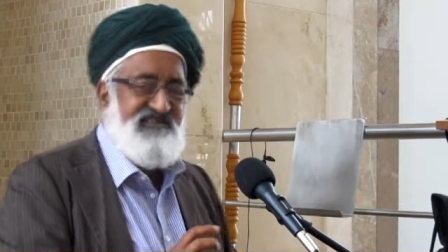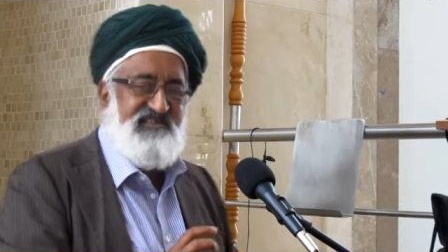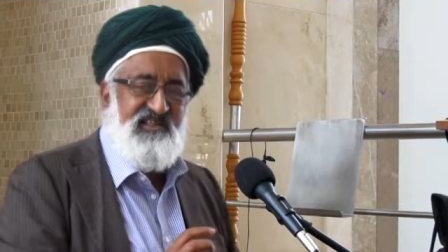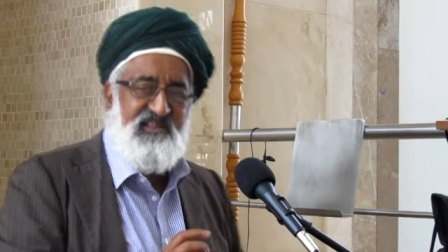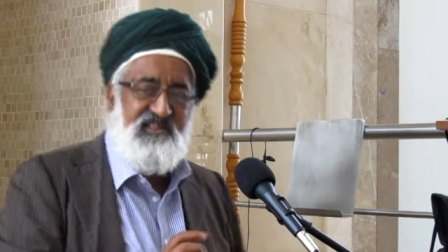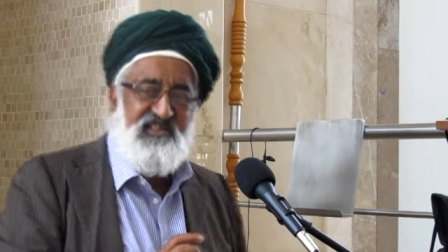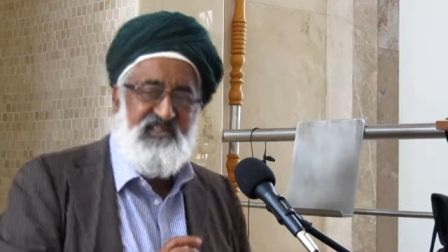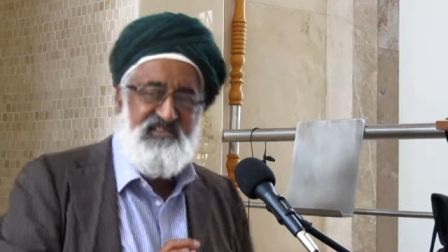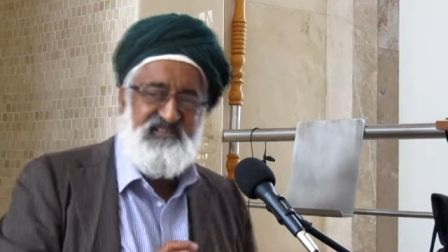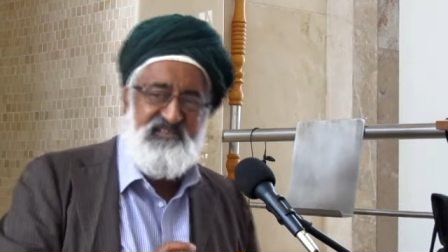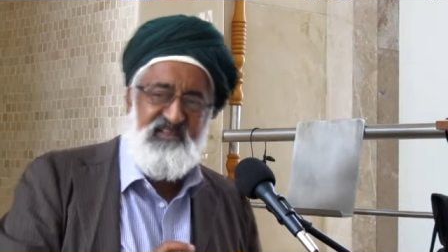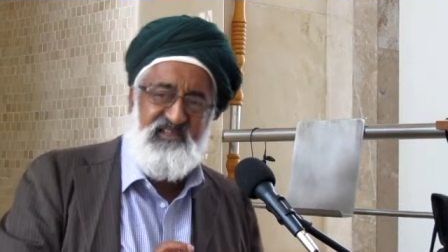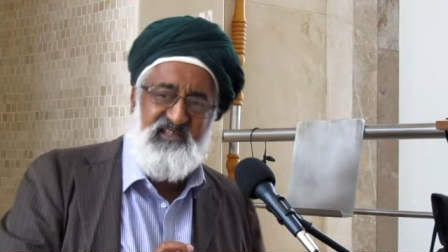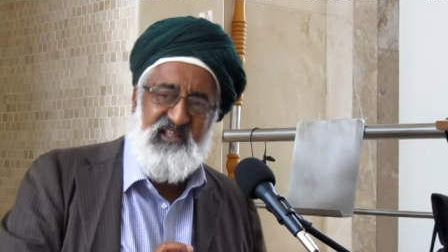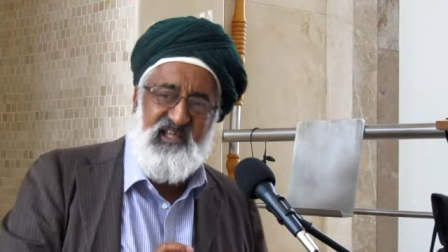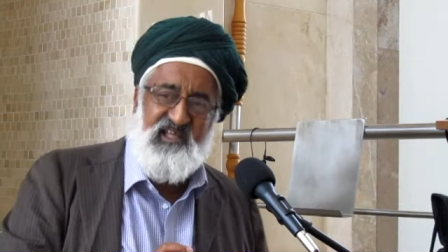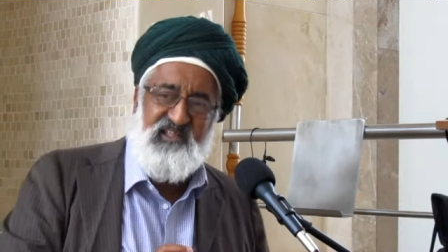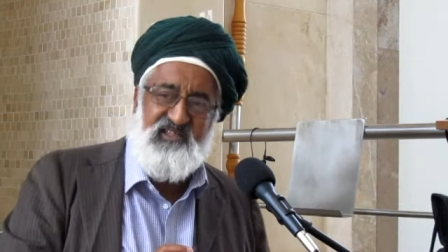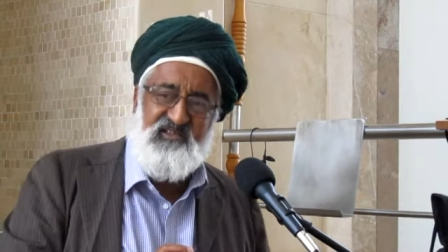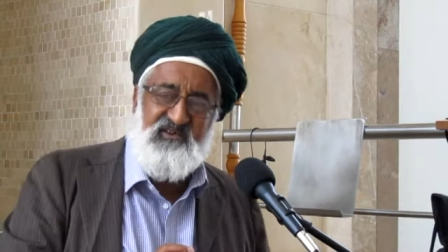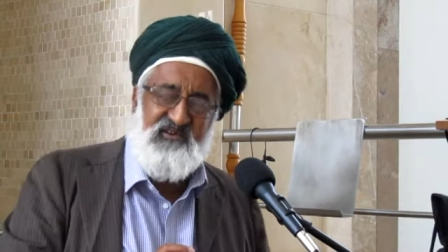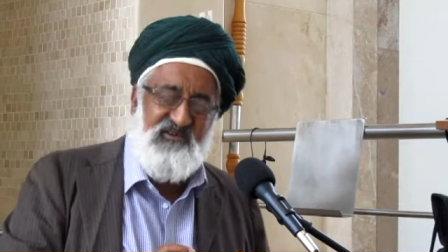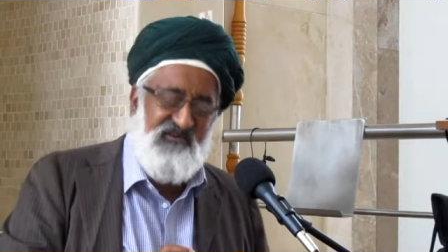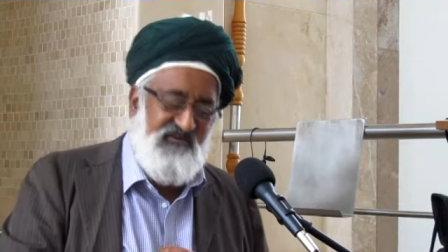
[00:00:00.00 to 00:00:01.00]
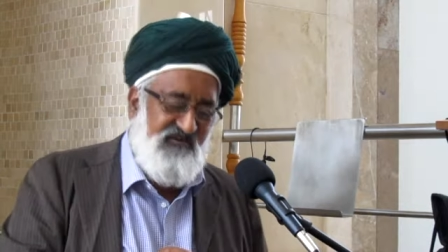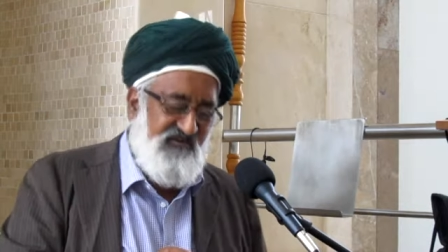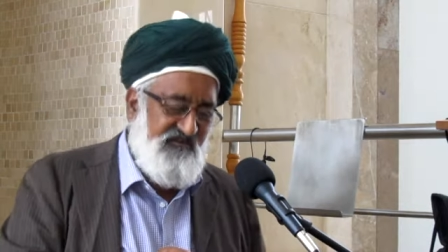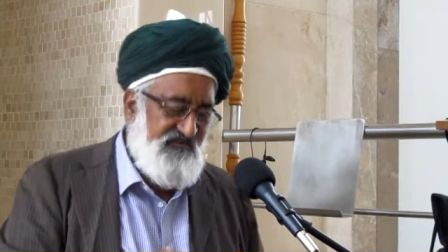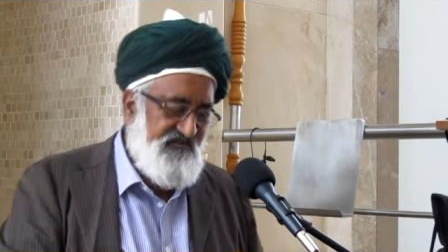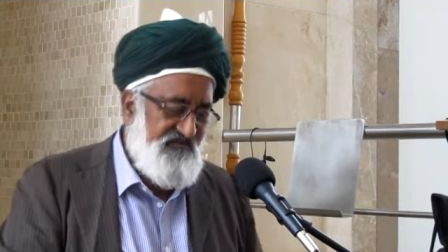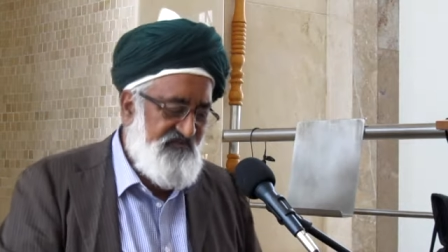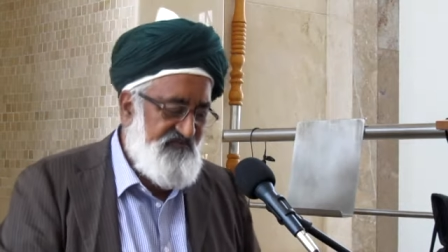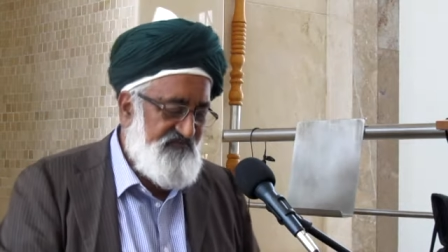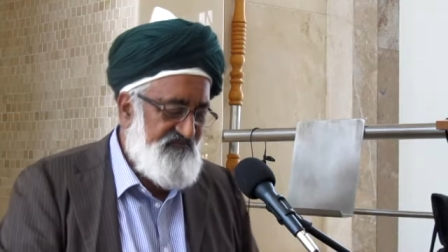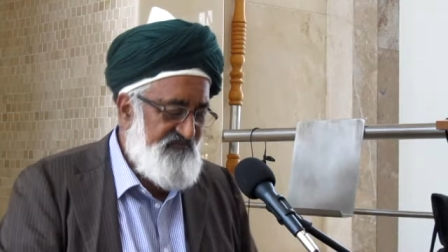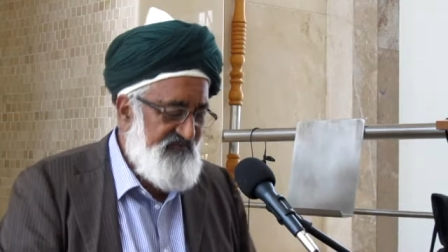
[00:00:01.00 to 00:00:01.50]
Jalla Jalaluhu.
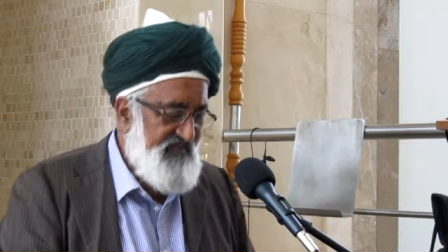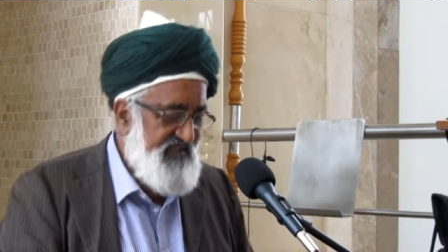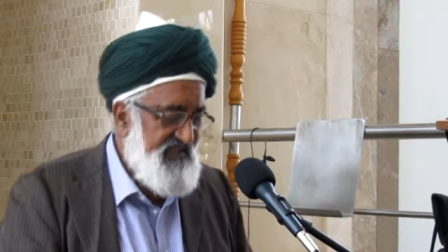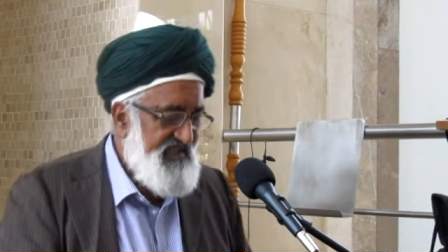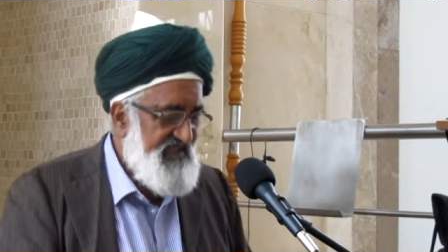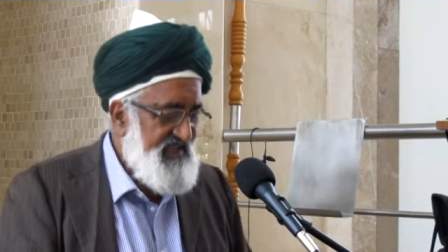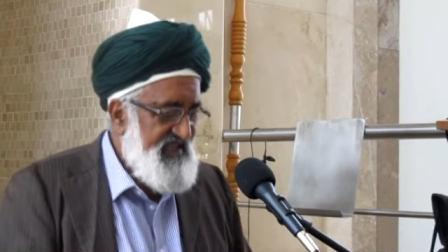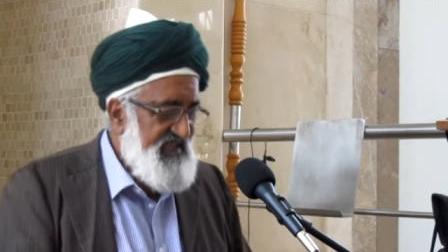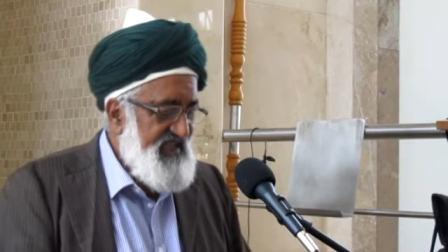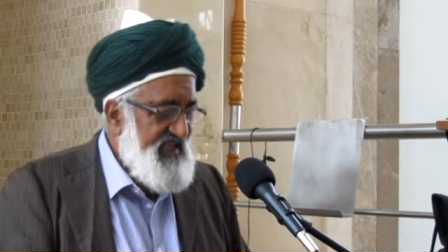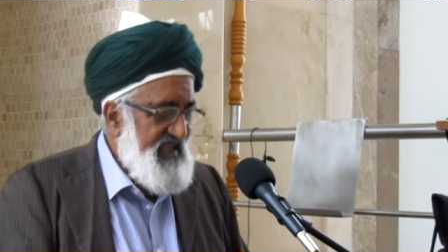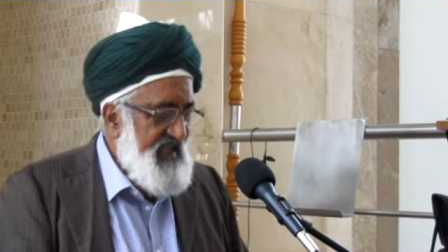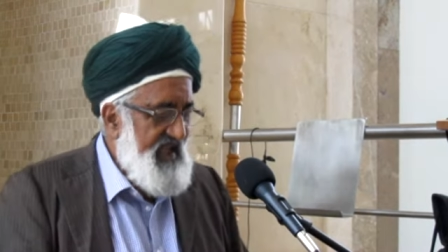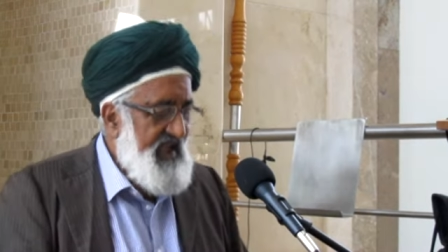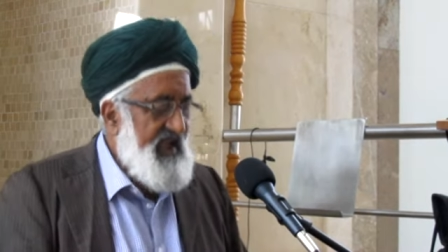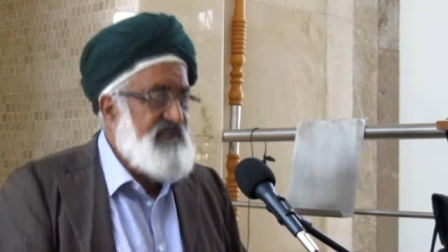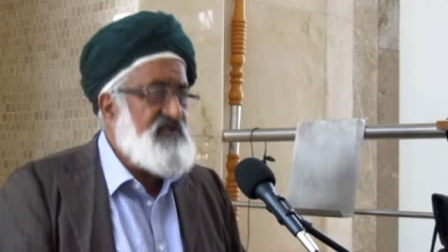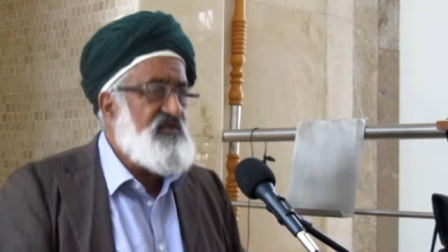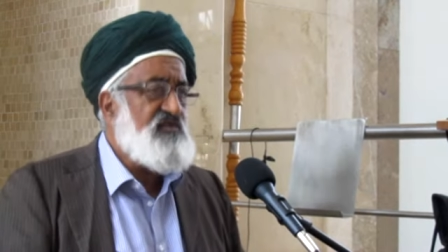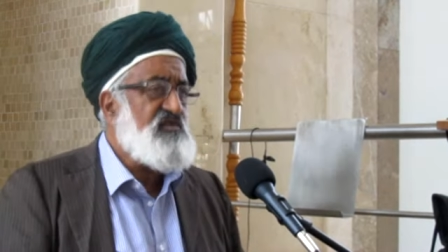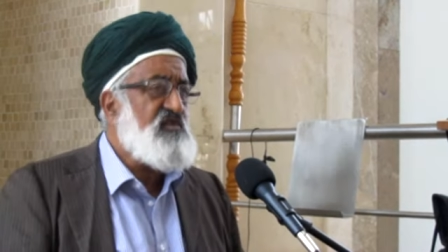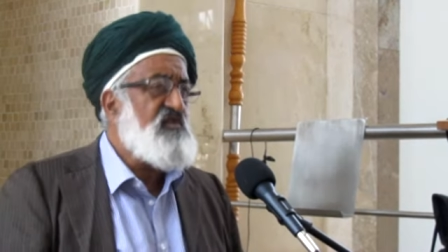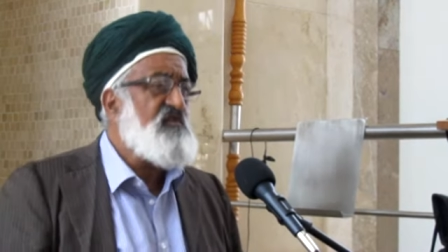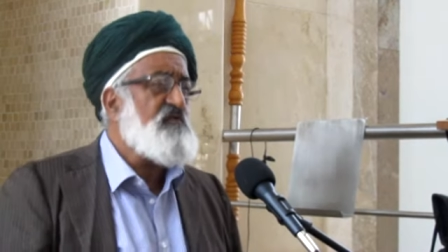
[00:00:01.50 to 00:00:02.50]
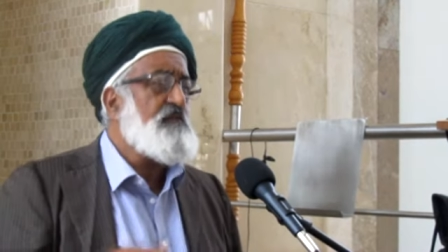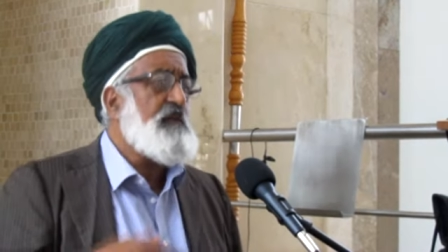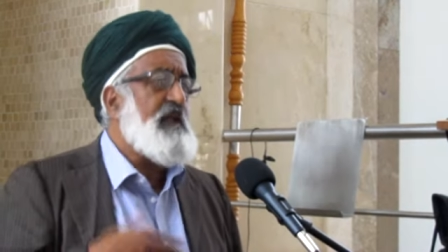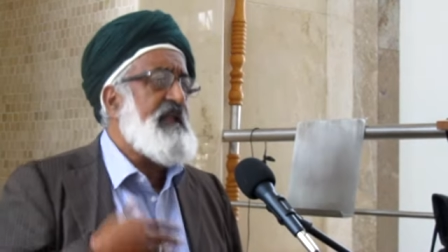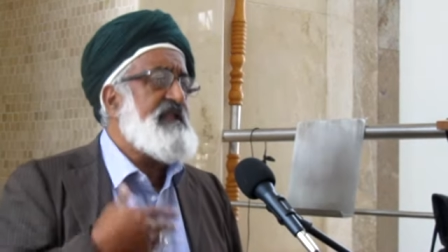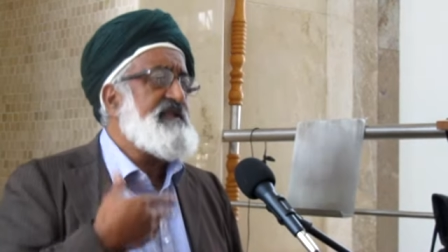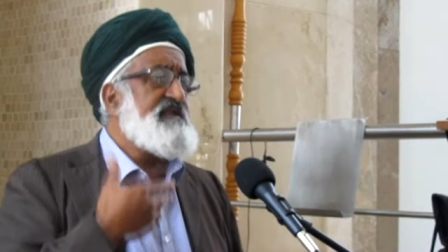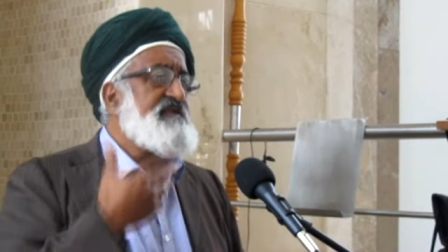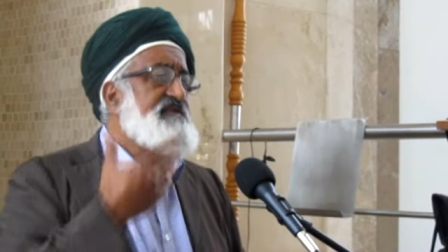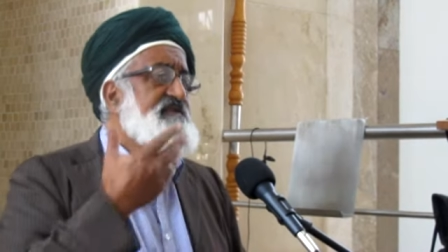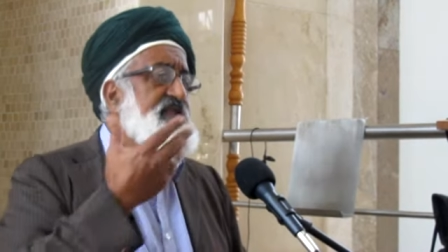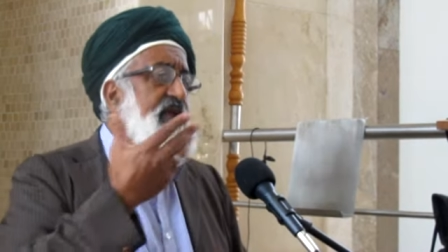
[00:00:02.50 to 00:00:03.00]
And you should
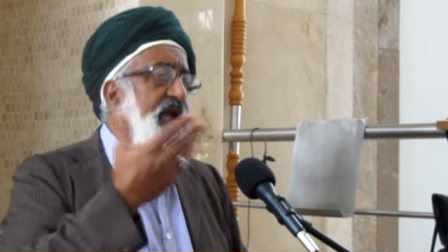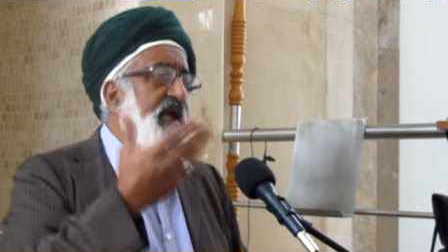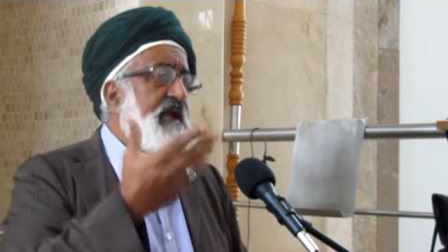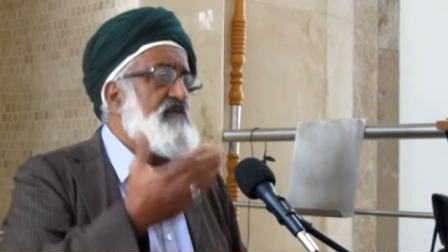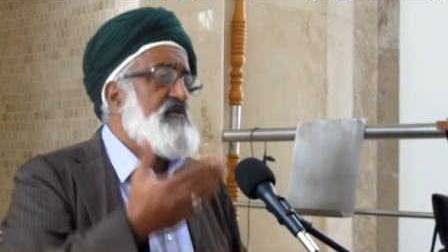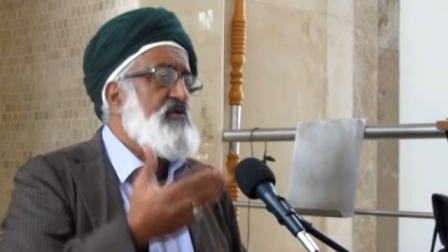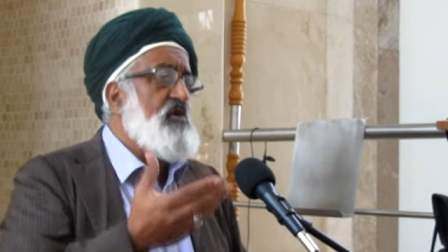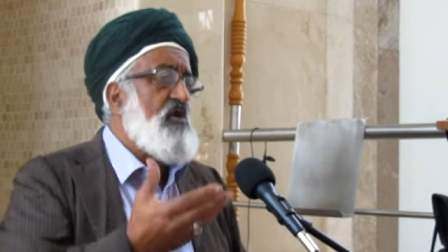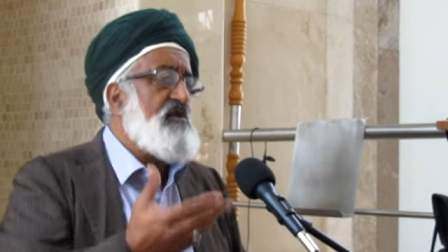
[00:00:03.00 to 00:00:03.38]
spend his time